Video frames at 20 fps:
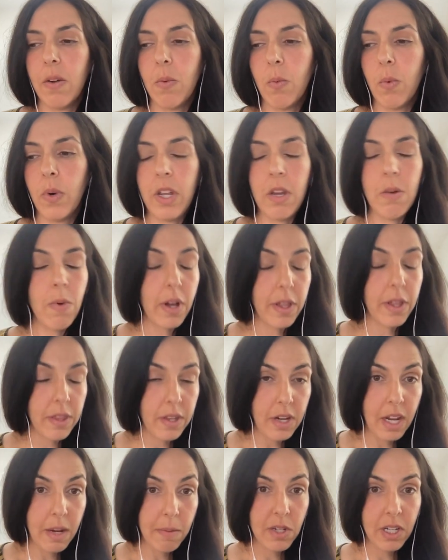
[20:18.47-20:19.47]
What do you want
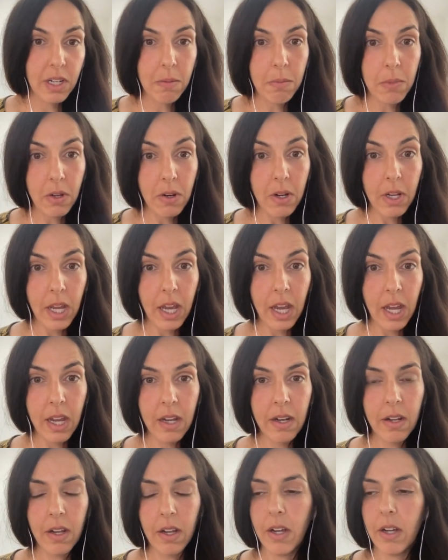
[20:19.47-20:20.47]
the name to
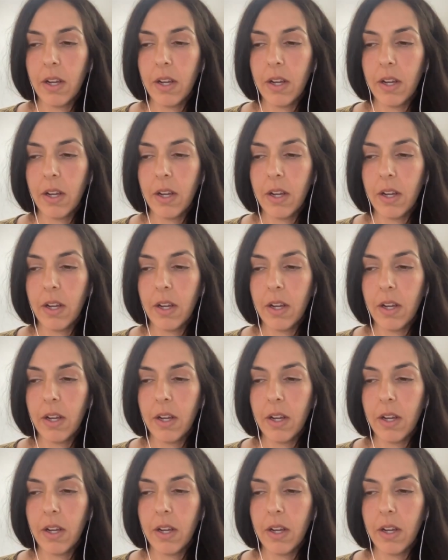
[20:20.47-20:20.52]
communicate?